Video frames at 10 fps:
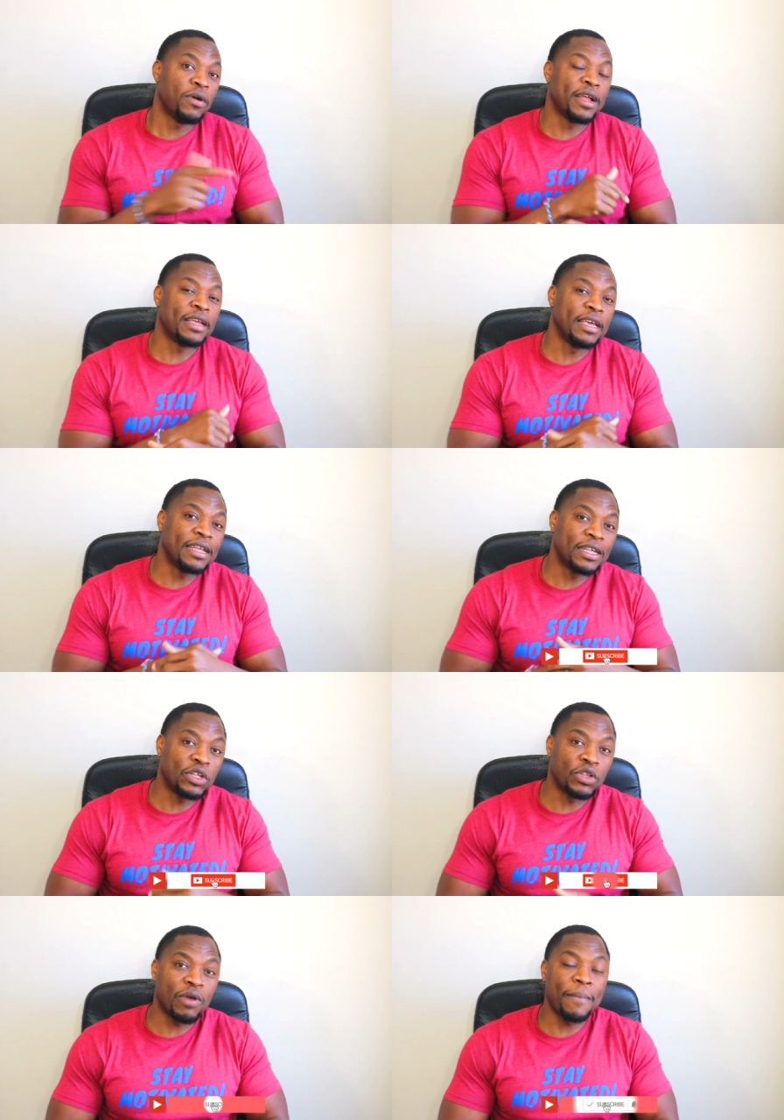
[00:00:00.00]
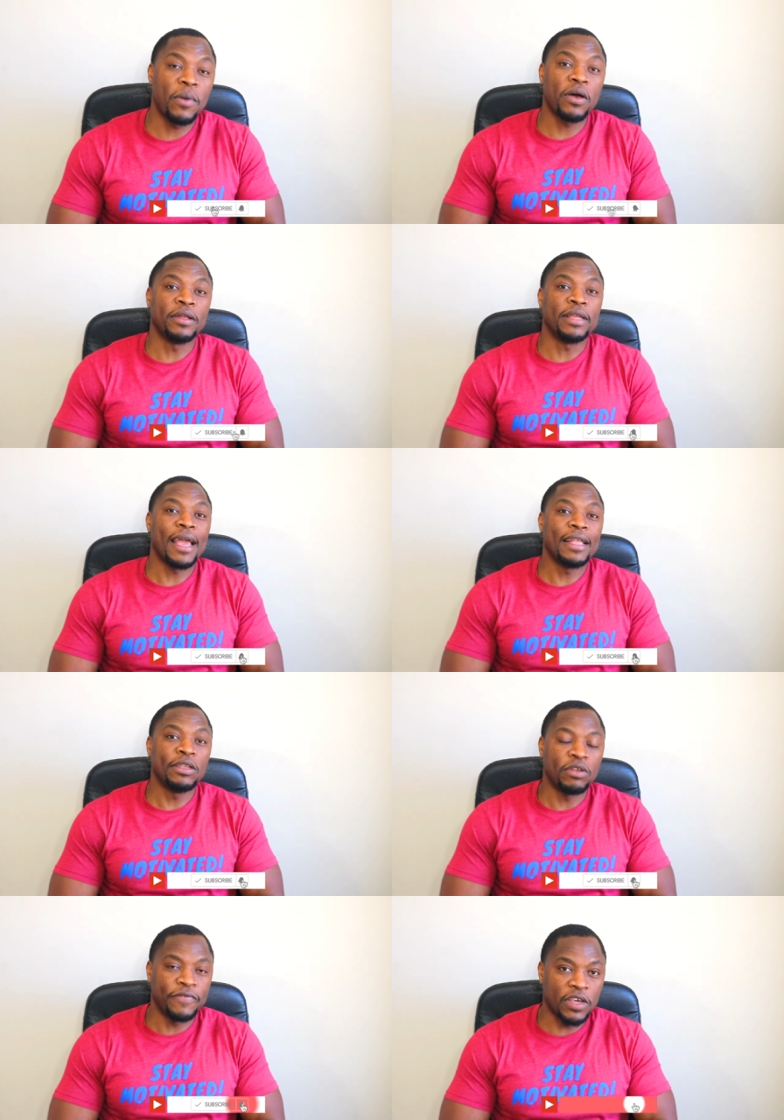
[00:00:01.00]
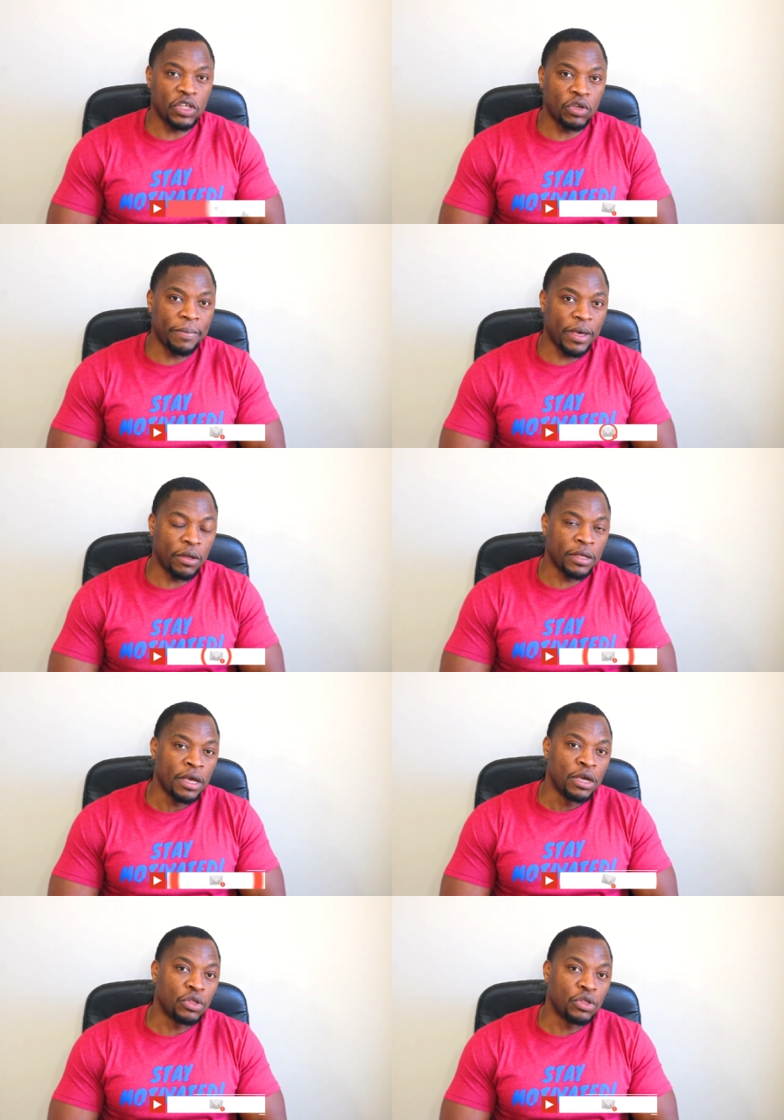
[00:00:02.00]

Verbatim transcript: go ahead and hit that subscribe button and the notification bell